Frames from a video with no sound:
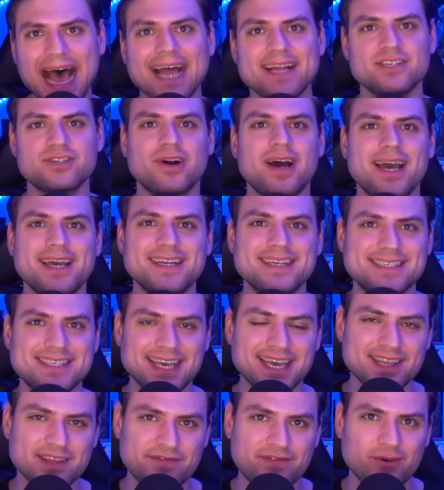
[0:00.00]
trying to
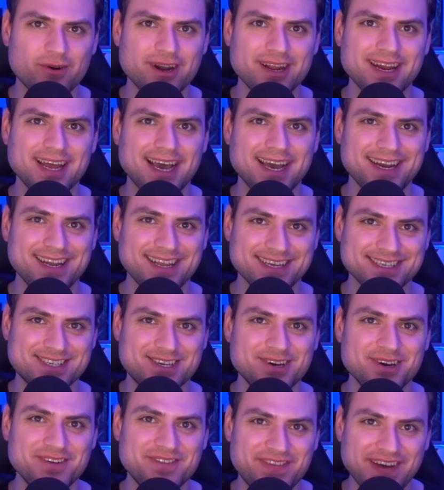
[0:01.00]
say the 4090 is
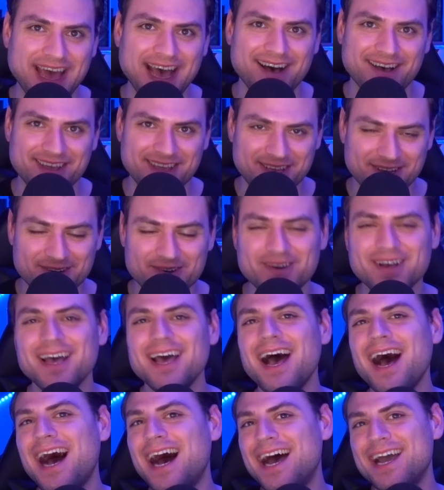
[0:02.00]
good value.
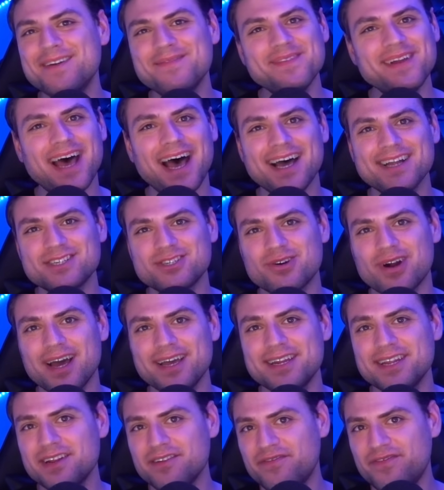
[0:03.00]
I am not trying
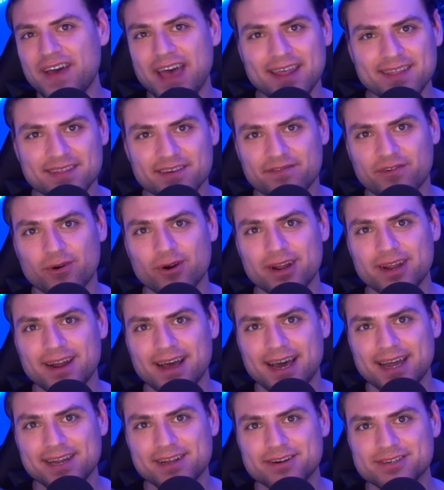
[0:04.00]
to defend the
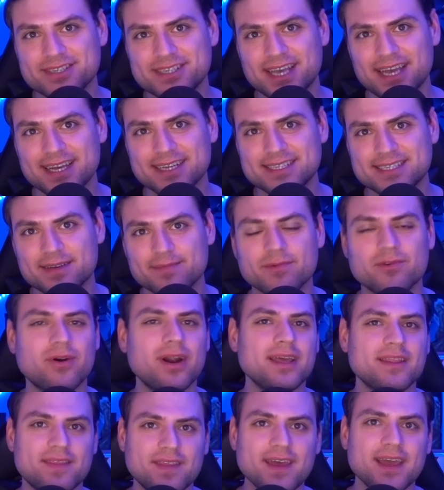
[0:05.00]
4090 or say it's some
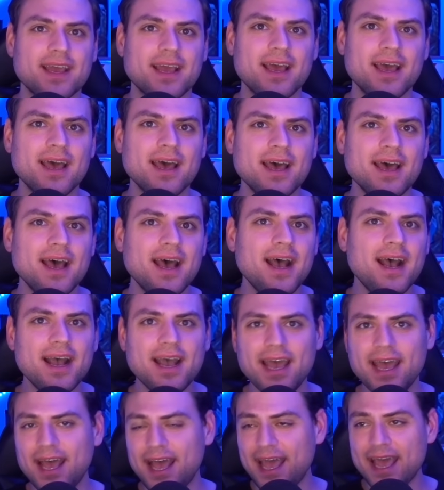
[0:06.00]
great thing.
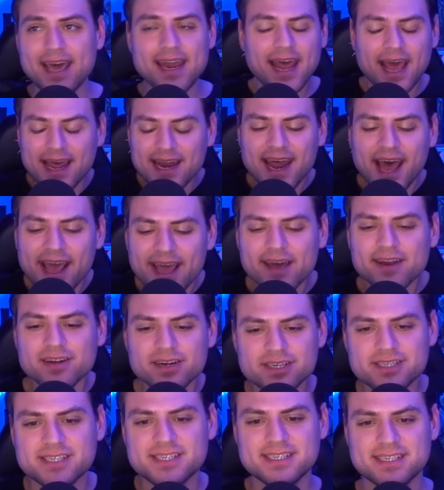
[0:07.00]
And I
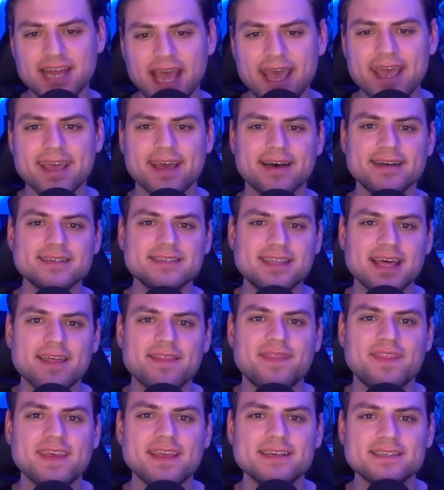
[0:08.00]
understand
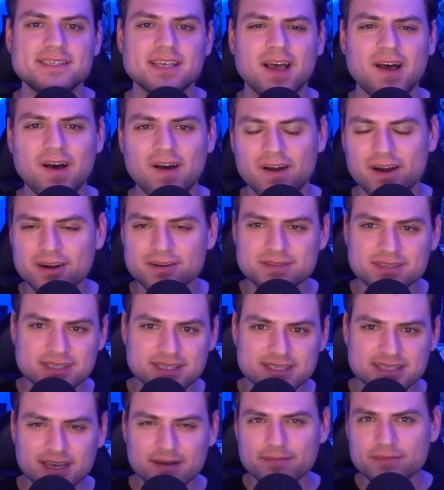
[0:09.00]
that these are
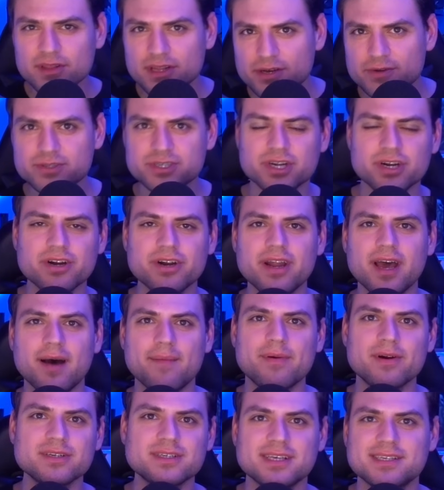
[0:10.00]
some looser
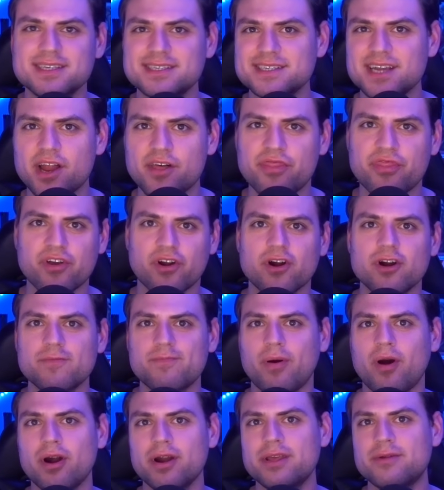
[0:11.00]
numbers. This isn't a
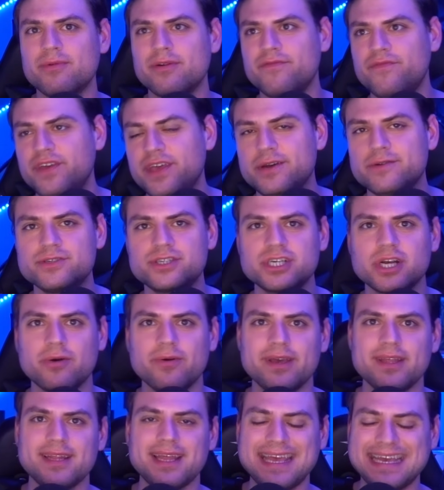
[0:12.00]
third-party review
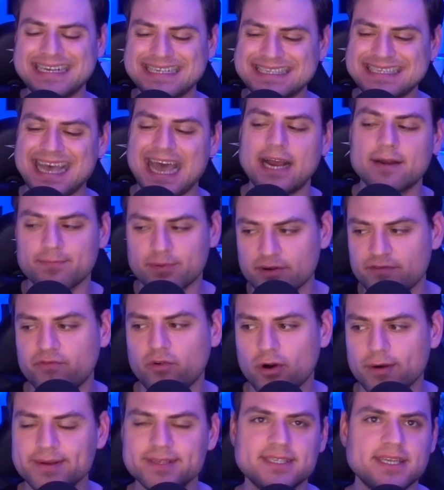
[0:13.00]
showing exact
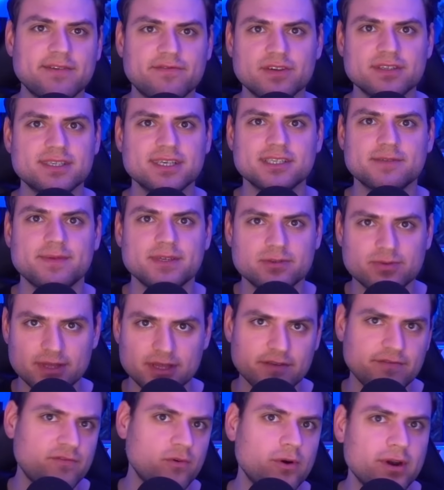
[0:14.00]
performance differences between
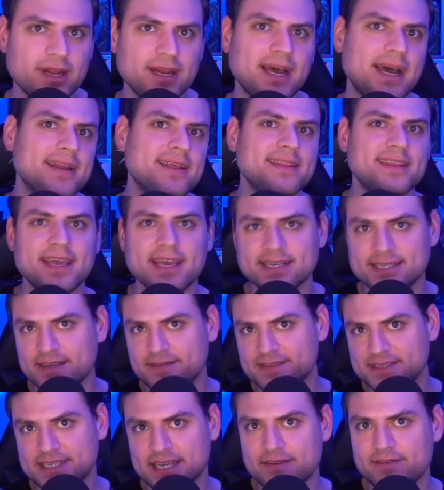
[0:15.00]
the 4090 and the
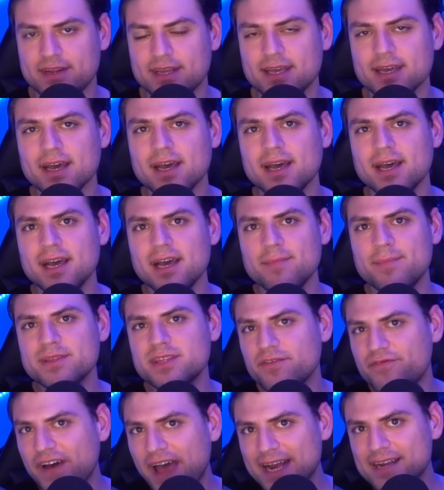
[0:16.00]
A770. But
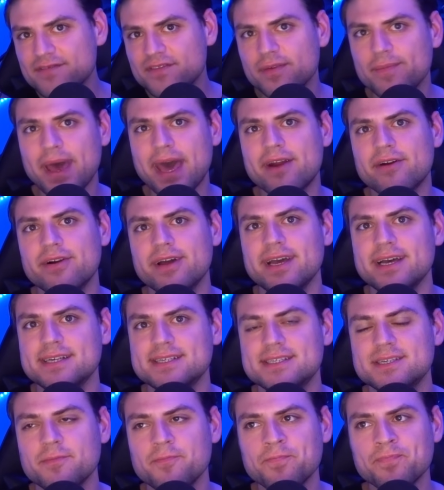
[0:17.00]
the fact of the matter
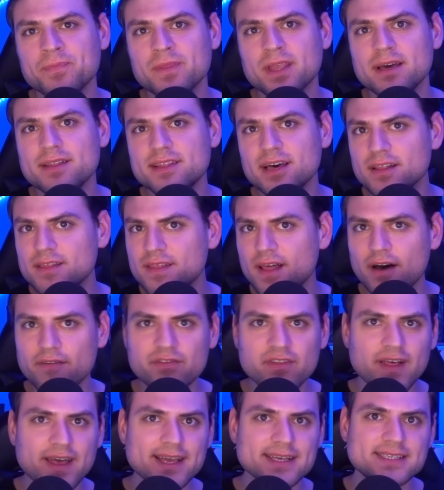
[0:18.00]
is, the
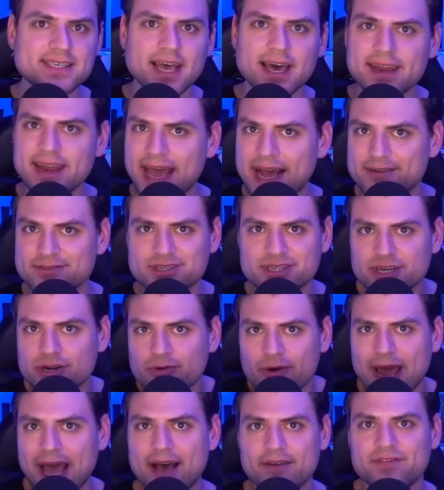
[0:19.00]
Lovelace announced
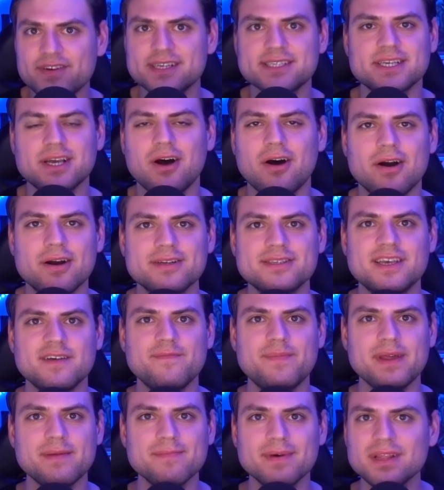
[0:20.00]
graphics cards have
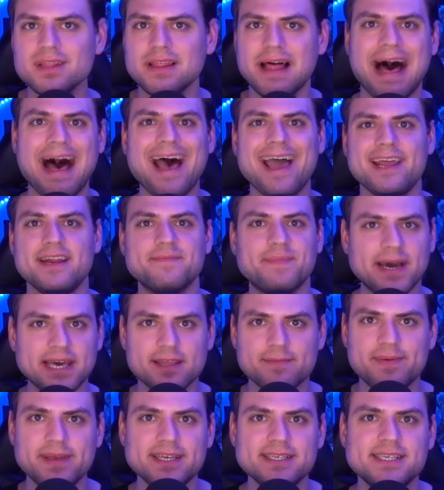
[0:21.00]
been maligned by the
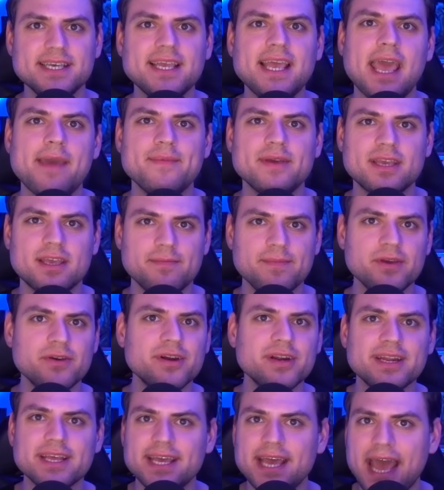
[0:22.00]
PC gaming
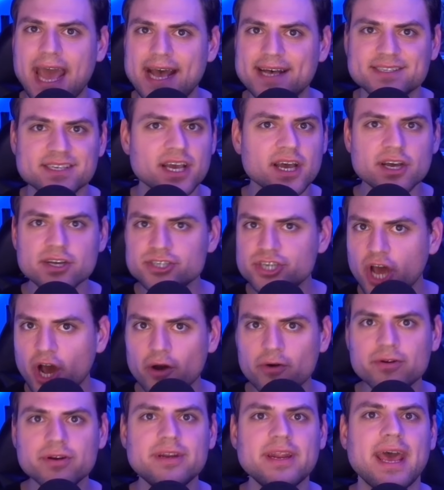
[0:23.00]
community as
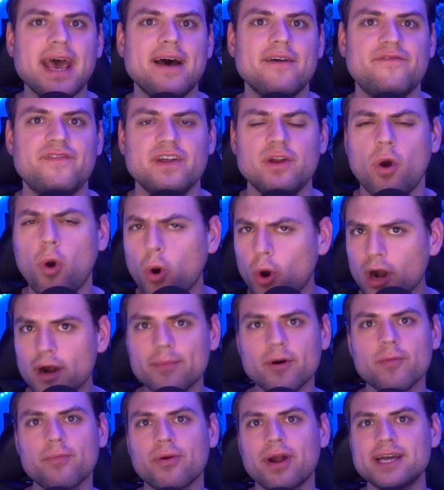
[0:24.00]
tone-deaf and
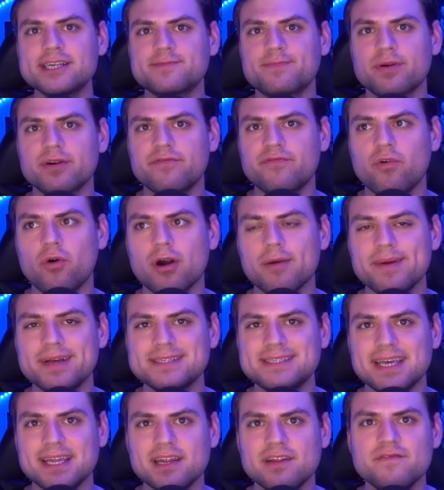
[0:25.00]
horrible price
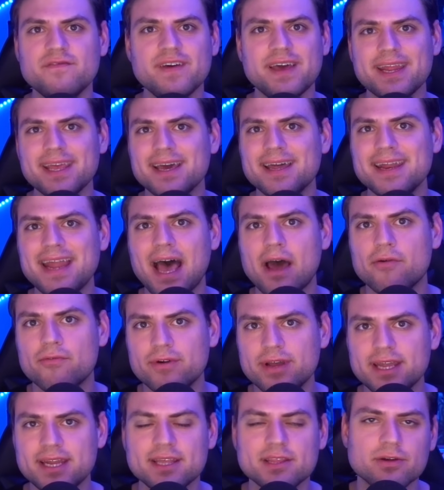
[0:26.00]
performance and NVIDIA not
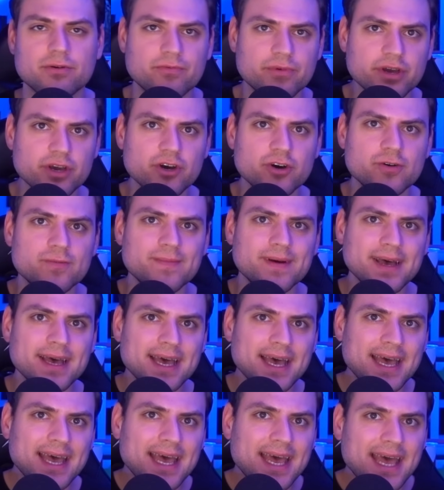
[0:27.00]
reading the room.
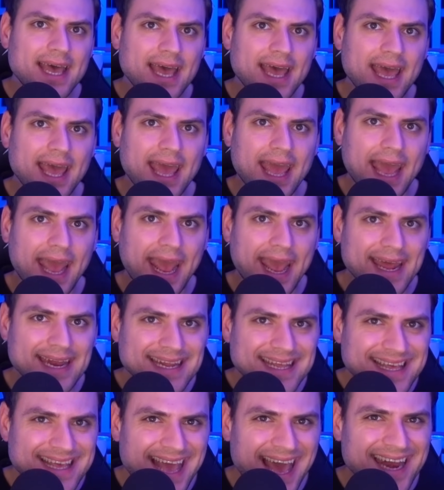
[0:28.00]
And
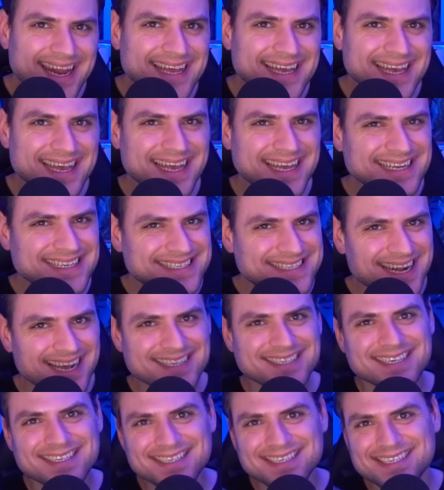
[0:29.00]
yet it
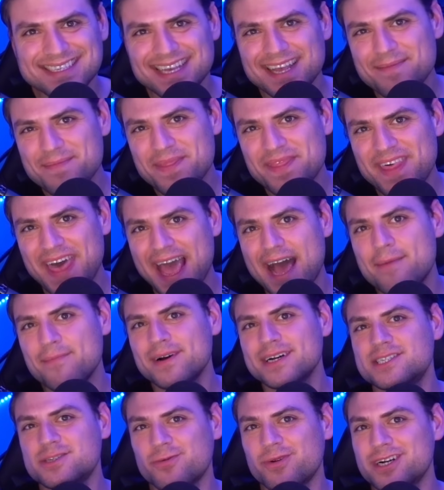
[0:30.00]
doesn't seem that
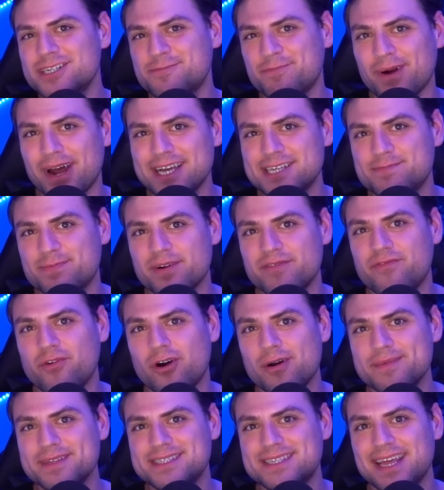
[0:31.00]
much worse price
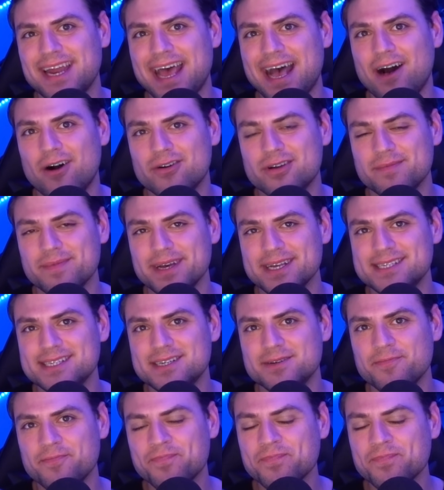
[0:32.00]
performance than Alchemist.